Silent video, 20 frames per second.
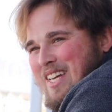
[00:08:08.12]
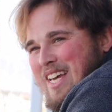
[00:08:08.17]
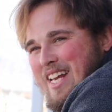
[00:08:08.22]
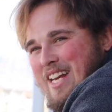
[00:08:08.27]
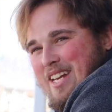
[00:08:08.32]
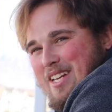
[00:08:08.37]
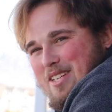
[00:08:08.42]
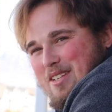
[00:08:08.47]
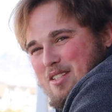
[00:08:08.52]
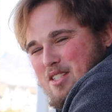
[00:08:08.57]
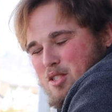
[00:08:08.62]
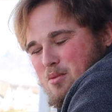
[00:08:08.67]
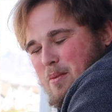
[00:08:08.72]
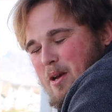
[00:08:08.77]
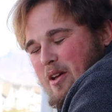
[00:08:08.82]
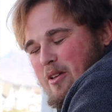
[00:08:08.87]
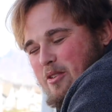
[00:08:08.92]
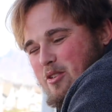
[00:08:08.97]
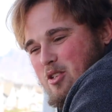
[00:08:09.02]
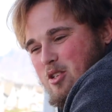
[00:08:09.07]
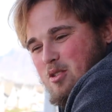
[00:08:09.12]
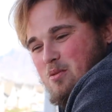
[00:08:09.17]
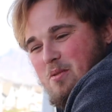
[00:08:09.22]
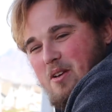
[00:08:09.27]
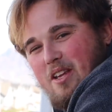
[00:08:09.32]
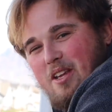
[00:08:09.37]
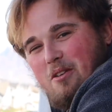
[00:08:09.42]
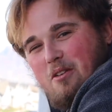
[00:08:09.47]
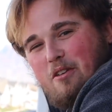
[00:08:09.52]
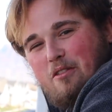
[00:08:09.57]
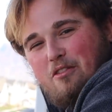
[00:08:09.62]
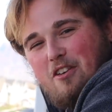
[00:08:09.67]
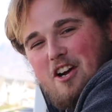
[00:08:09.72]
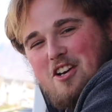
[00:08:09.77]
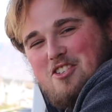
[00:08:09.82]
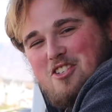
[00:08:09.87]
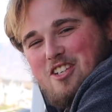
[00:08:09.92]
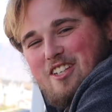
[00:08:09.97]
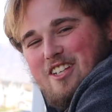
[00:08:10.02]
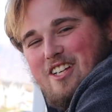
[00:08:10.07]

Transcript: And it smells just really refreshing